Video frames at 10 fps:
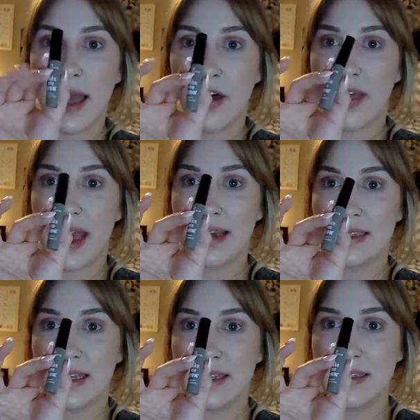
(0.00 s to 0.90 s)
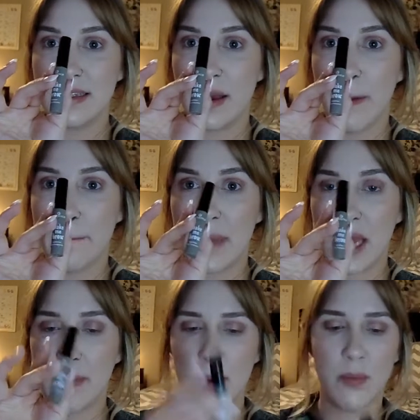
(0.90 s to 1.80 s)
Now the Essence
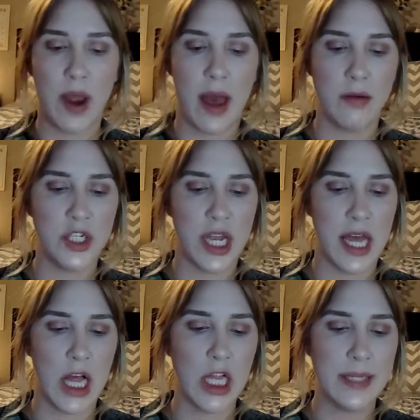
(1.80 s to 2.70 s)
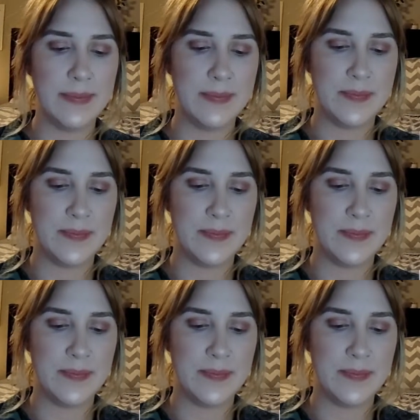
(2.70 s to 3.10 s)
Make Me Brow Gel.